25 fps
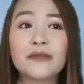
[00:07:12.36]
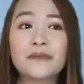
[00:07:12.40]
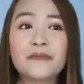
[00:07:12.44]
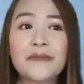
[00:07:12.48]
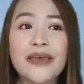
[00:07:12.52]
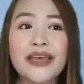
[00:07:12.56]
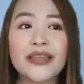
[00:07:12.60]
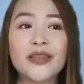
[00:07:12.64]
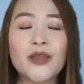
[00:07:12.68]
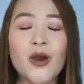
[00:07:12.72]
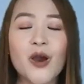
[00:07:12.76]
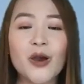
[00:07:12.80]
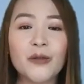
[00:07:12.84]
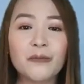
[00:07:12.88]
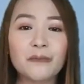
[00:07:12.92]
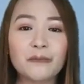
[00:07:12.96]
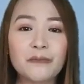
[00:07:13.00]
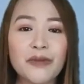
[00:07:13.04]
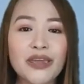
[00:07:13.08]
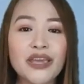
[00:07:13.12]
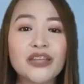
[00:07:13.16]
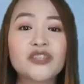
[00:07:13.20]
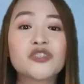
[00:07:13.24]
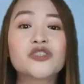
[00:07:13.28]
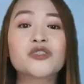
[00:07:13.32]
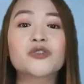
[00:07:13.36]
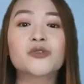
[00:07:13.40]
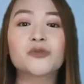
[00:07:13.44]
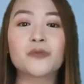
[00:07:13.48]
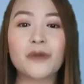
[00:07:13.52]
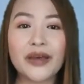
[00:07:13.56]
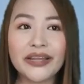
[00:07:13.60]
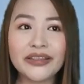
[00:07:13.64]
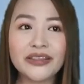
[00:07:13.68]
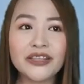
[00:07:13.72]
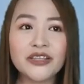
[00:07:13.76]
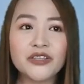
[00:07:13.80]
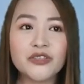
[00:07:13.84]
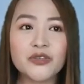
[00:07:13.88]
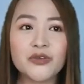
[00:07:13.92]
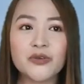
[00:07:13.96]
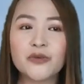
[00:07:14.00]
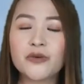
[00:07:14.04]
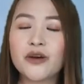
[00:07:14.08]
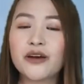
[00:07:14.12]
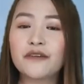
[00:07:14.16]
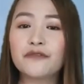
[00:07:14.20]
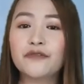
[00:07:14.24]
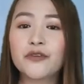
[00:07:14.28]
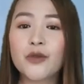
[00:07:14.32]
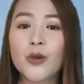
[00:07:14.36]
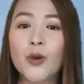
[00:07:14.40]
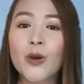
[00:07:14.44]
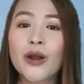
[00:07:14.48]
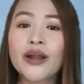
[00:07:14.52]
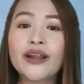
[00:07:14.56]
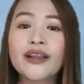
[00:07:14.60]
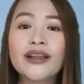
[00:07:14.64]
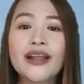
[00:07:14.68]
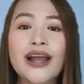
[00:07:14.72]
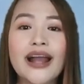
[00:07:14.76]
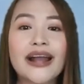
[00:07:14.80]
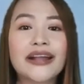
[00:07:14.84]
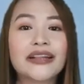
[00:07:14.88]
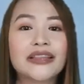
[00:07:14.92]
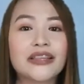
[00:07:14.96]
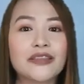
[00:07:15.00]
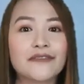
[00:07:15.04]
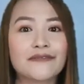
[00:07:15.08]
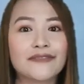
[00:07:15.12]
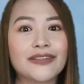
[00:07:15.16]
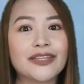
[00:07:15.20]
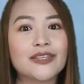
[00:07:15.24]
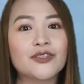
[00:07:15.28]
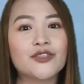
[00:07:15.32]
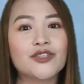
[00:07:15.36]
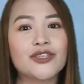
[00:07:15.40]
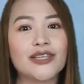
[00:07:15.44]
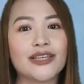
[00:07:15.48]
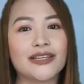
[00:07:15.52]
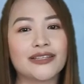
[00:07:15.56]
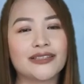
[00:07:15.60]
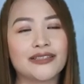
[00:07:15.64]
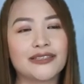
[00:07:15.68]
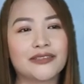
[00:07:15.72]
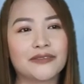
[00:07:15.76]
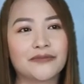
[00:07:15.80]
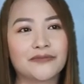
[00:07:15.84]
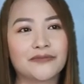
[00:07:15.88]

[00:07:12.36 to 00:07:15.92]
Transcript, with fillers: statement on page 22 of your activity sheet.